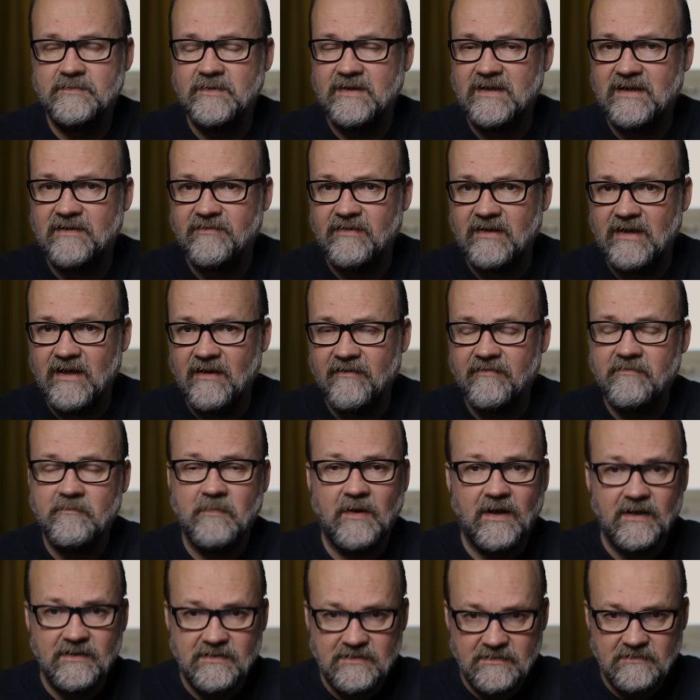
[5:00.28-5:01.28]
with EVF,
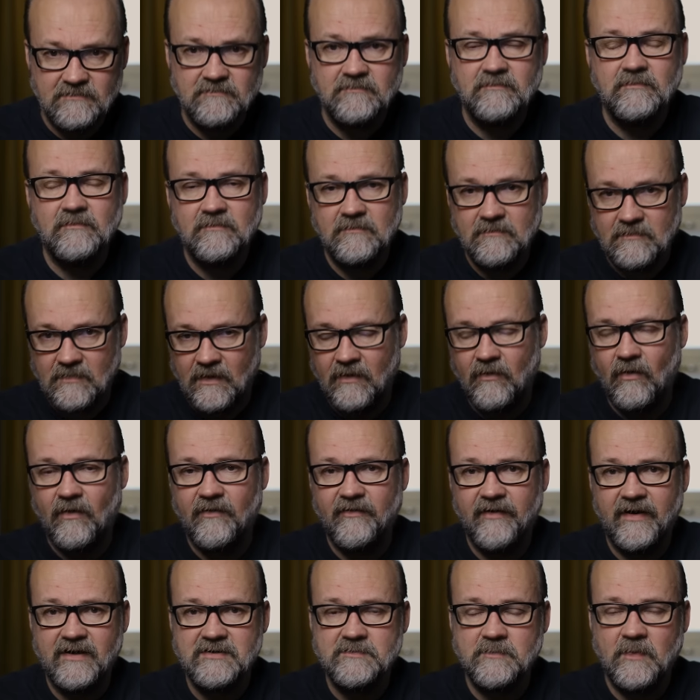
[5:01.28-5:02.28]
but I
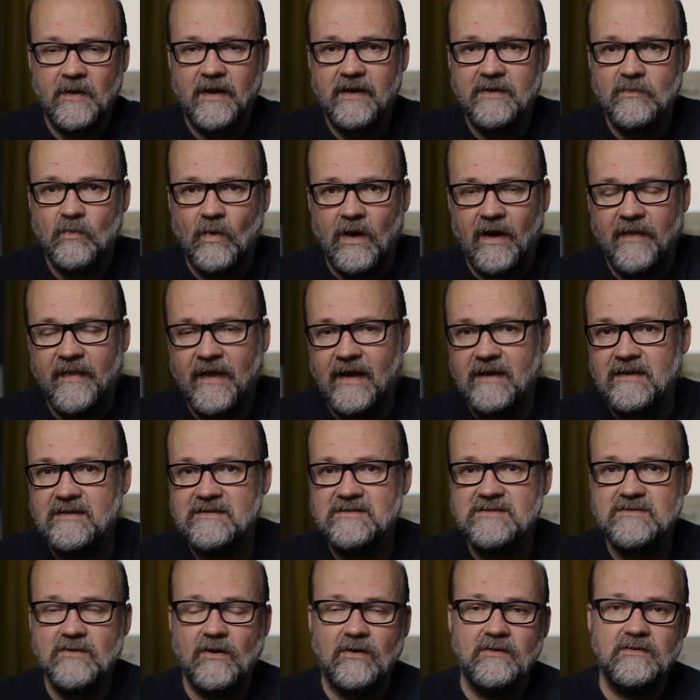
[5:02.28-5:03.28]
already explained why that
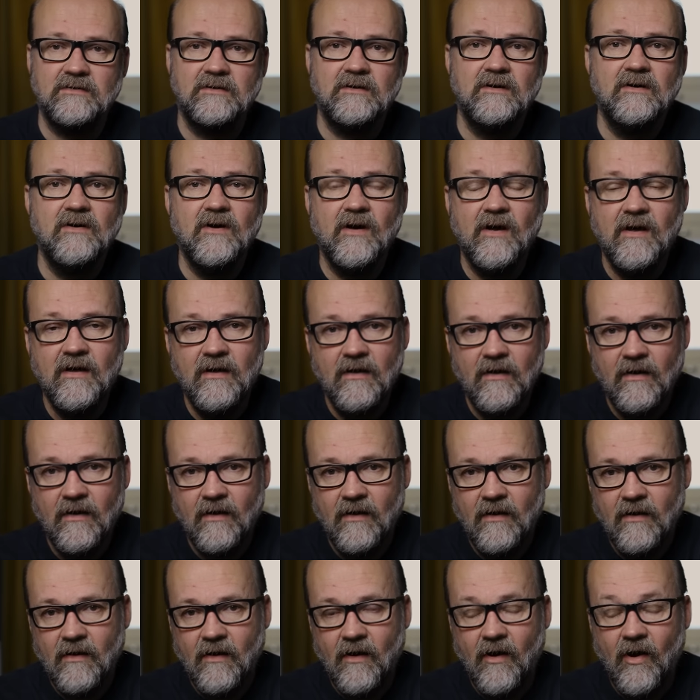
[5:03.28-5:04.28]
is not
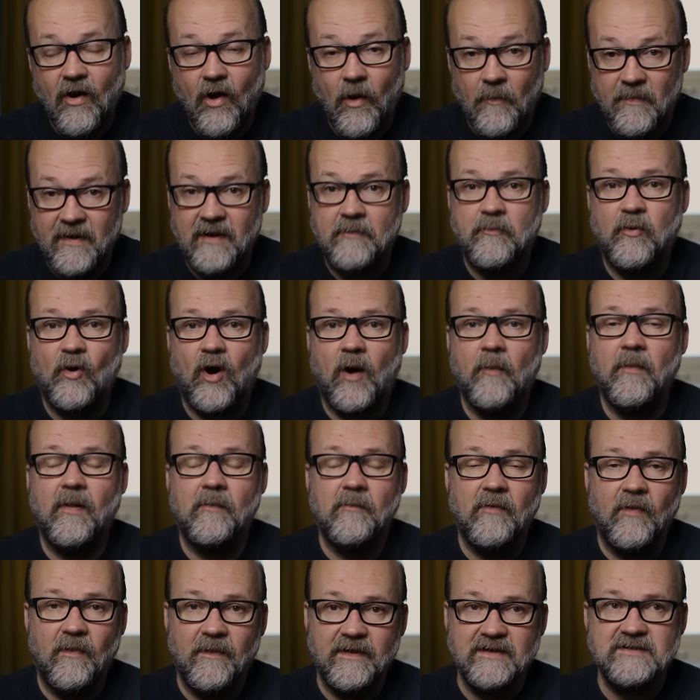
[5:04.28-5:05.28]
a big
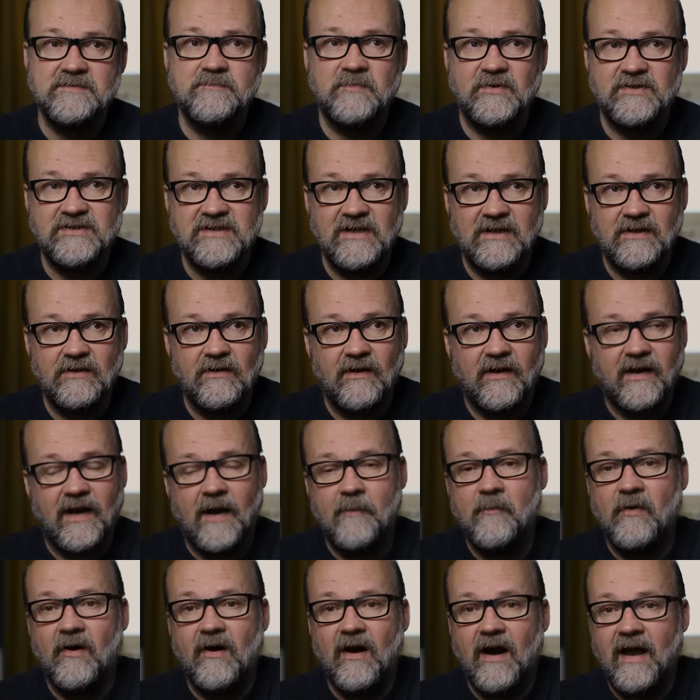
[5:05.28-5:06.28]
problem on this particular
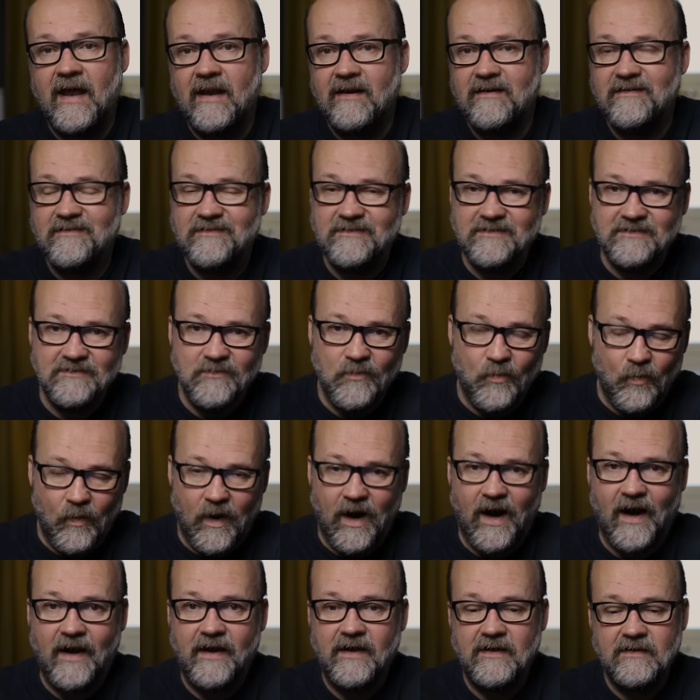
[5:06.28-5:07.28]
camera and
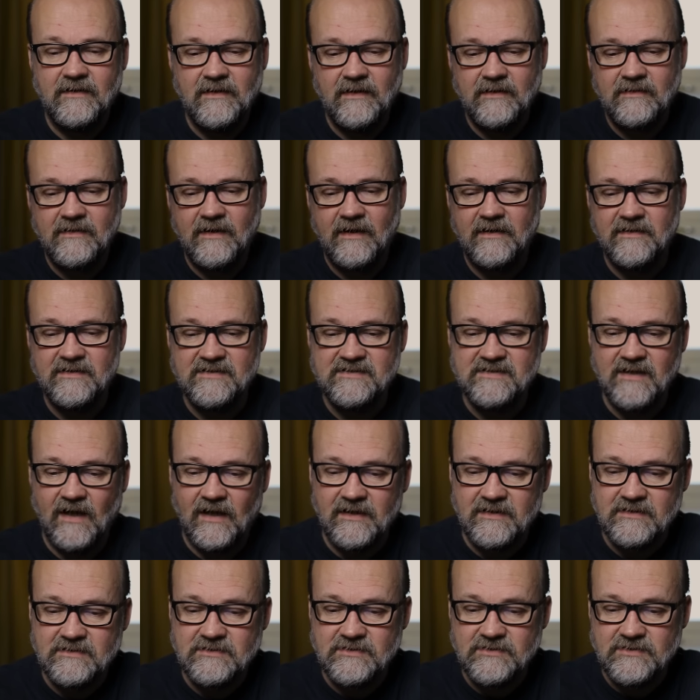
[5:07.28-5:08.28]
why they
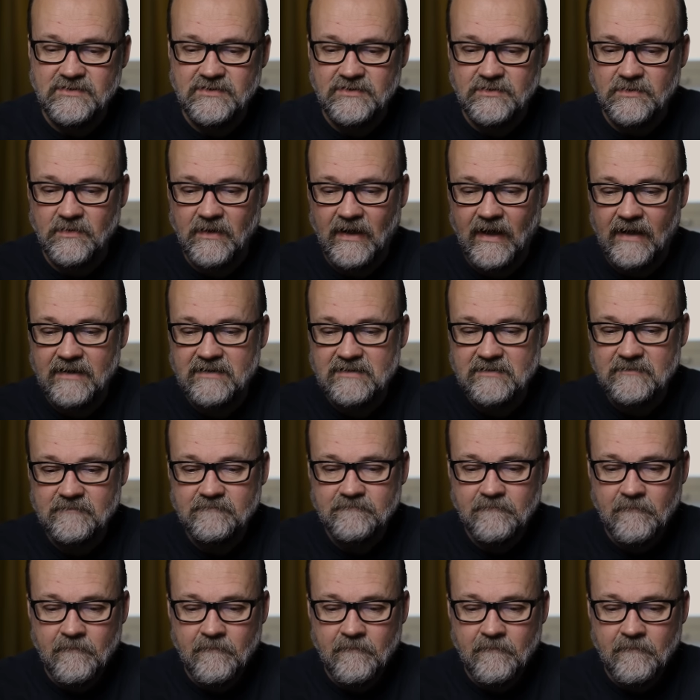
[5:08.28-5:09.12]
decided to do that.